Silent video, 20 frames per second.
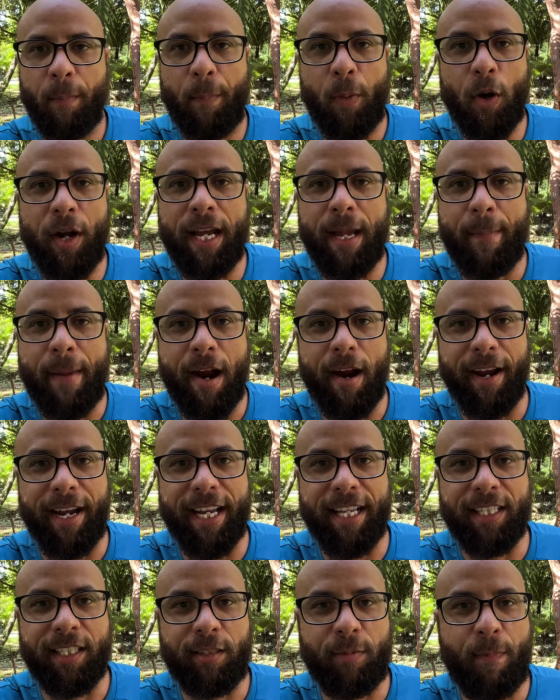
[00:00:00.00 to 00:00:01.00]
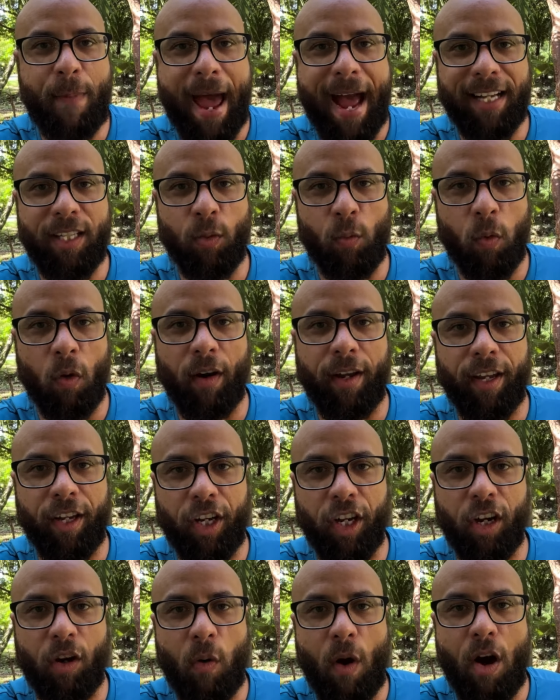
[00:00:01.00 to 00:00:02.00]
putting Americans back to work in
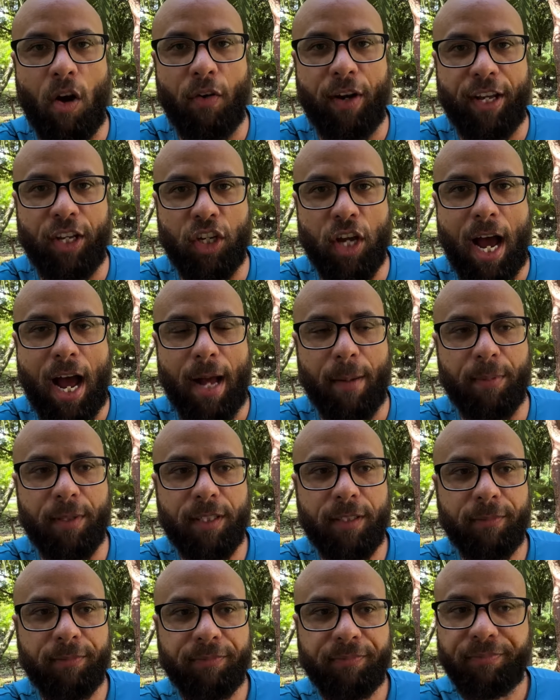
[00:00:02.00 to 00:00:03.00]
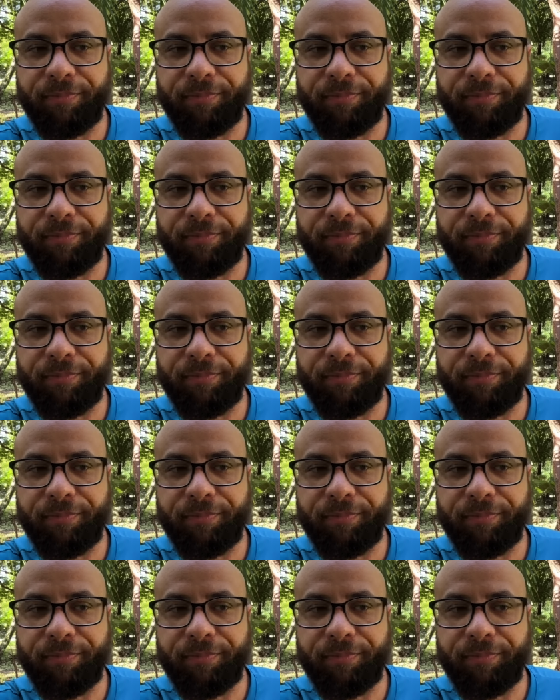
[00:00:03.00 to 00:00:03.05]
good quality jobs.